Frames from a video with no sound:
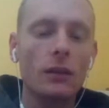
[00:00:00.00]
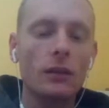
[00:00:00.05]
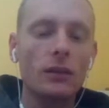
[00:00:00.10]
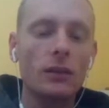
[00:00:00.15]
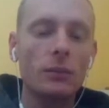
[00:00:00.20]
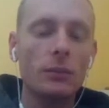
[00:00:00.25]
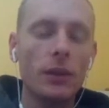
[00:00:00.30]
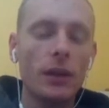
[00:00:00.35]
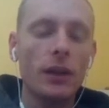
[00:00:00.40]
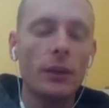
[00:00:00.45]

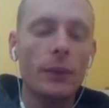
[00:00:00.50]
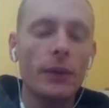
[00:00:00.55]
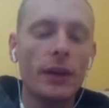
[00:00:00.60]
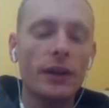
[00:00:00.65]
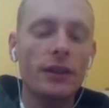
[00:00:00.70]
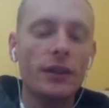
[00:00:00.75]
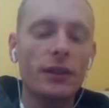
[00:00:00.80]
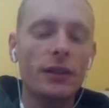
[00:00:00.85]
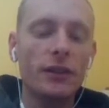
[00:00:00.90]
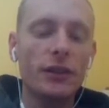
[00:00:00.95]
But we're
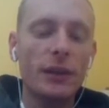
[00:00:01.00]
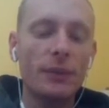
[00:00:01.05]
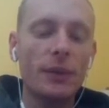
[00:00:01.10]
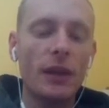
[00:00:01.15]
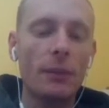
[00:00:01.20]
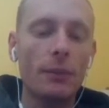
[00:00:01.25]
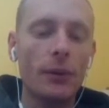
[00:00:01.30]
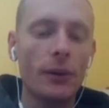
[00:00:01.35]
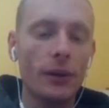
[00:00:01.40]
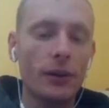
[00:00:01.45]
actually going to skip
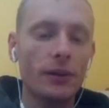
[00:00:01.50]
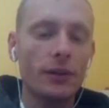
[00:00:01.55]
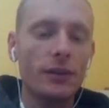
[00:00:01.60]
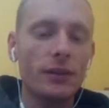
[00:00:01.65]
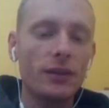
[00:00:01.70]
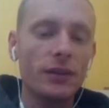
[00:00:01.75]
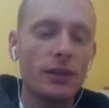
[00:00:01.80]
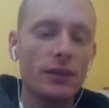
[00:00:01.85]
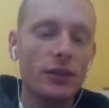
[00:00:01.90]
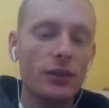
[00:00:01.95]
that part,
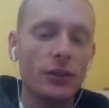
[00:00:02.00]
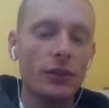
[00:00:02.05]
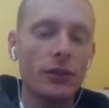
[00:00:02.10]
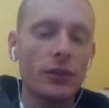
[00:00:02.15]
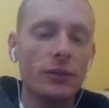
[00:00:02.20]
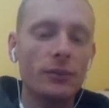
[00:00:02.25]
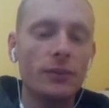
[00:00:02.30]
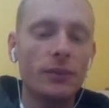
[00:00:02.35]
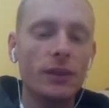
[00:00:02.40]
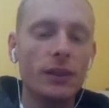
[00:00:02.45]
so...
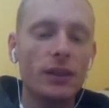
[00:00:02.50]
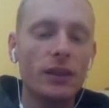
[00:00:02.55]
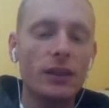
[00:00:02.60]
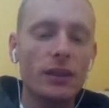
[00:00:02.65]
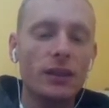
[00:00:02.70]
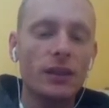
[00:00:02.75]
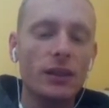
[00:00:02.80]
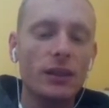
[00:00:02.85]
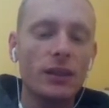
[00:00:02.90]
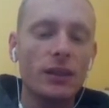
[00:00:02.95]

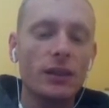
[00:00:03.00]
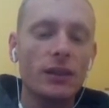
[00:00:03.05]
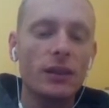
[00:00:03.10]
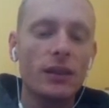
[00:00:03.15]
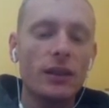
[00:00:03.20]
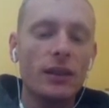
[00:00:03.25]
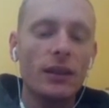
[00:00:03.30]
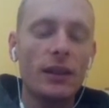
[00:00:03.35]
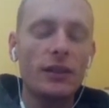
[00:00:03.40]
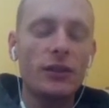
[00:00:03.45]

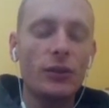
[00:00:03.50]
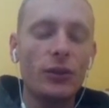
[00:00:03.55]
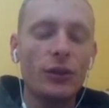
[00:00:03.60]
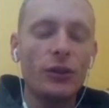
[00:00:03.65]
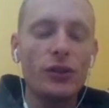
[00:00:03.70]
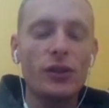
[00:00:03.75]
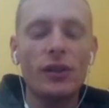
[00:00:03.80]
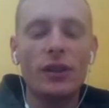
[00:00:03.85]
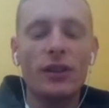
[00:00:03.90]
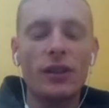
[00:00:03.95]
And that's the only use
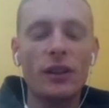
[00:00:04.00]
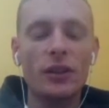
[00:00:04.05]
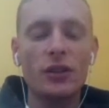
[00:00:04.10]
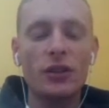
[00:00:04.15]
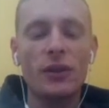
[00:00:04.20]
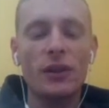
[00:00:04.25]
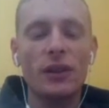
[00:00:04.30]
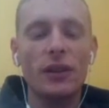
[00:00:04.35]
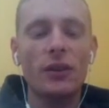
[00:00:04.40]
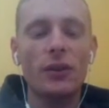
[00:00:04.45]
of the
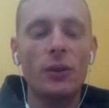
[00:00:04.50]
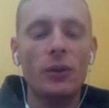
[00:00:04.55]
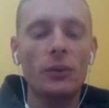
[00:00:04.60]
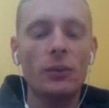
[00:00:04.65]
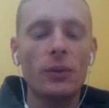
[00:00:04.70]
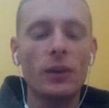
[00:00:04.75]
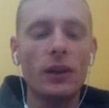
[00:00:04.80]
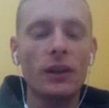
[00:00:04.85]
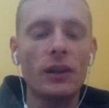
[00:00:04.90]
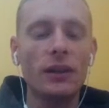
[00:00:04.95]
touchscreen in the whole
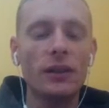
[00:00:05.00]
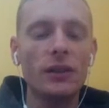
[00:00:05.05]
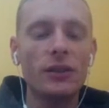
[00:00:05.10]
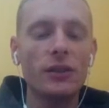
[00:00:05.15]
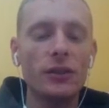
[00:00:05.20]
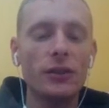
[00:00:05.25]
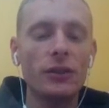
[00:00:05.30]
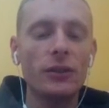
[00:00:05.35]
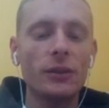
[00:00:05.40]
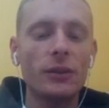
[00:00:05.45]
run,
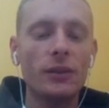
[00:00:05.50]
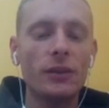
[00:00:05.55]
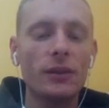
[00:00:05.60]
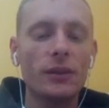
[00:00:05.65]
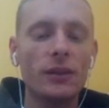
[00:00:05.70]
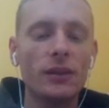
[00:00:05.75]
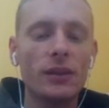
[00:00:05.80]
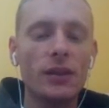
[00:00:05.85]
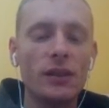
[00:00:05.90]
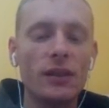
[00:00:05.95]
so...
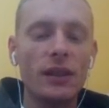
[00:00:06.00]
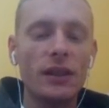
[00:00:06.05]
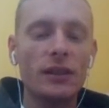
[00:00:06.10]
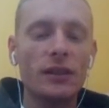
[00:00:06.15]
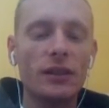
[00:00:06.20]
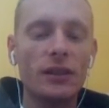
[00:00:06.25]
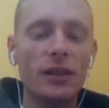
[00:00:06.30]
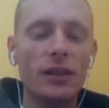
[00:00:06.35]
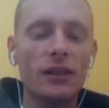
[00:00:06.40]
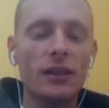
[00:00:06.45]
This is
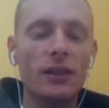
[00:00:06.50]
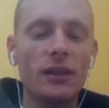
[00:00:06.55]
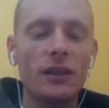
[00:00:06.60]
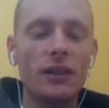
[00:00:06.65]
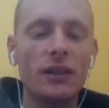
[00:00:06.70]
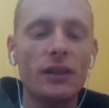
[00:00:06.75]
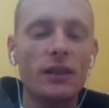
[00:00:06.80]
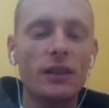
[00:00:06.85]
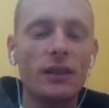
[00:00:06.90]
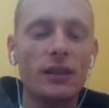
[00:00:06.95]
actually
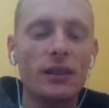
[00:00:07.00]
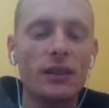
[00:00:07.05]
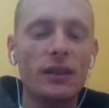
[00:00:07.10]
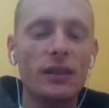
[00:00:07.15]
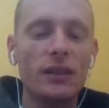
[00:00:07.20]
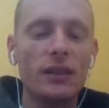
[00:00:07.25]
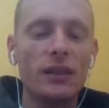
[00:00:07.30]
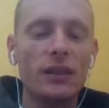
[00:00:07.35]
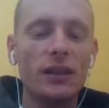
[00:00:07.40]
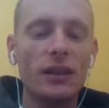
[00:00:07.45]

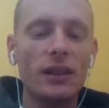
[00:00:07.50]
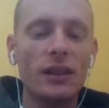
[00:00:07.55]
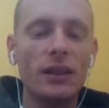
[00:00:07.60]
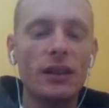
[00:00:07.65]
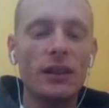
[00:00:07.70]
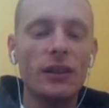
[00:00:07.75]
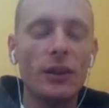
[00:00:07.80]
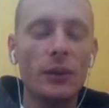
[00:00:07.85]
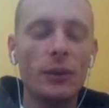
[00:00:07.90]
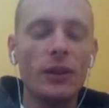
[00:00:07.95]
a
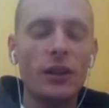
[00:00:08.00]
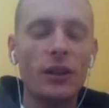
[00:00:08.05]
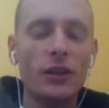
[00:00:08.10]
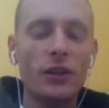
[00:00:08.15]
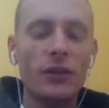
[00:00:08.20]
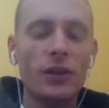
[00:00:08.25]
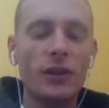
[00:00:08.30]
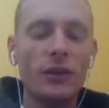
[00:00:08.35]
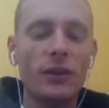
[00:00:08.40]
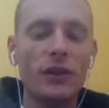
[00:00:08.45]
no
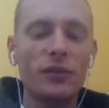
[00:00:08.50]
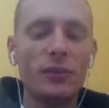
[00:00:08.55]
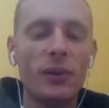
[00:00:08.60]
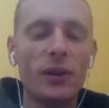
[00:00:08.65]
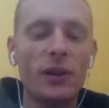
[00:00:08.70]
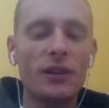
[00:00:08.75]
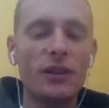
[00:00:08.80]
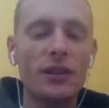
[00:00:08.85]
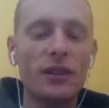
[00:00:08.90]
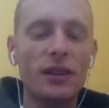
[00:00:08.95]
touchscreen run of
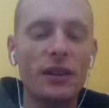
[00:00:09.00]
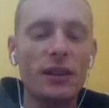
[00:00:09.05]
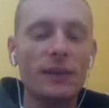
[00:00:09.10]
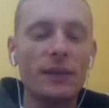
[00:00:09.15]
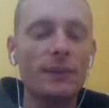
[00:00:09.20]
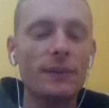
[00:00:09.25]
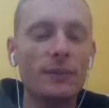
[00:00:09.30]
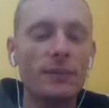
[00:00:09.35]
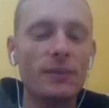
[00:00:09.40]
Partners in Time. Oh,